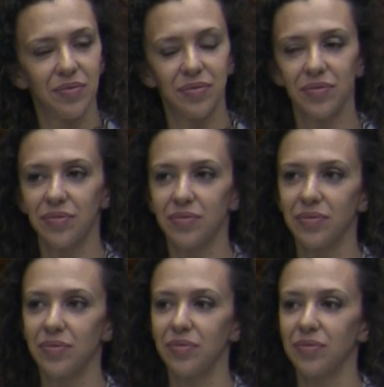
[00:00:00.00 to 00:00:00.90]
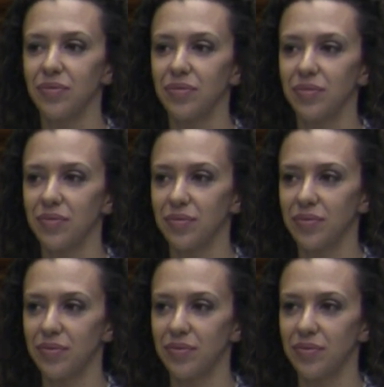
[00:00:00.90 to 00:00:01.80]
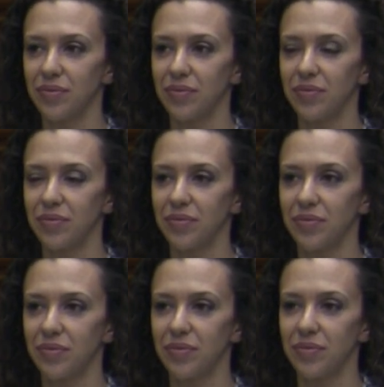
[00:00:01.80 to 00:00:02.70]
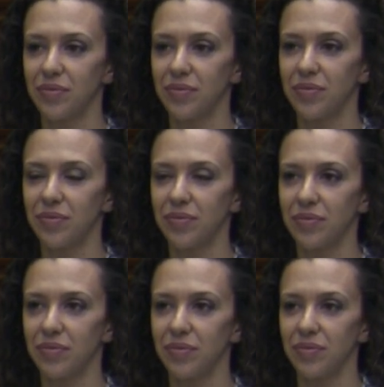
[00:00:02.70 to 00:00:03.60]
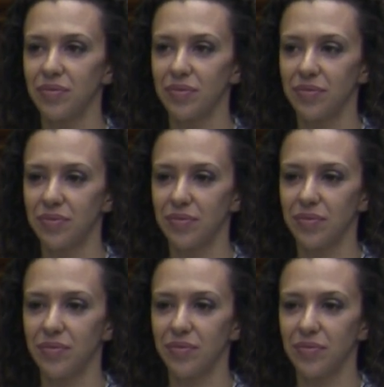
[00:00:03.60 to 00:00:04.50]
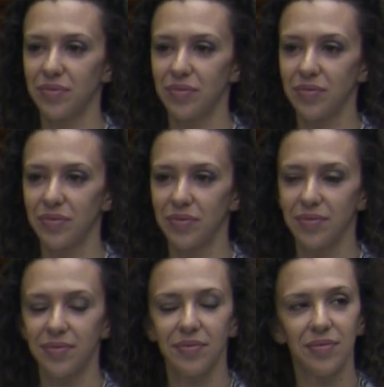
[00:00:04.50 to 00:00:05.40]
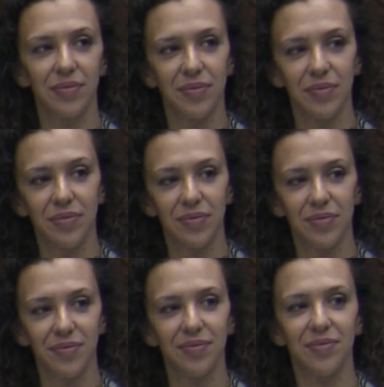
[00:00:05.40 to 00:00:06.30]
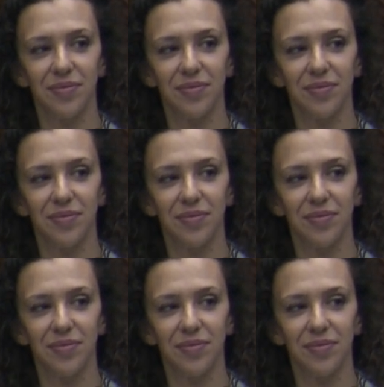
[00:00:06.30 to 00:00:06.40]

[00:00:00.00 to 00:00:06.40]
This person isn't speaking.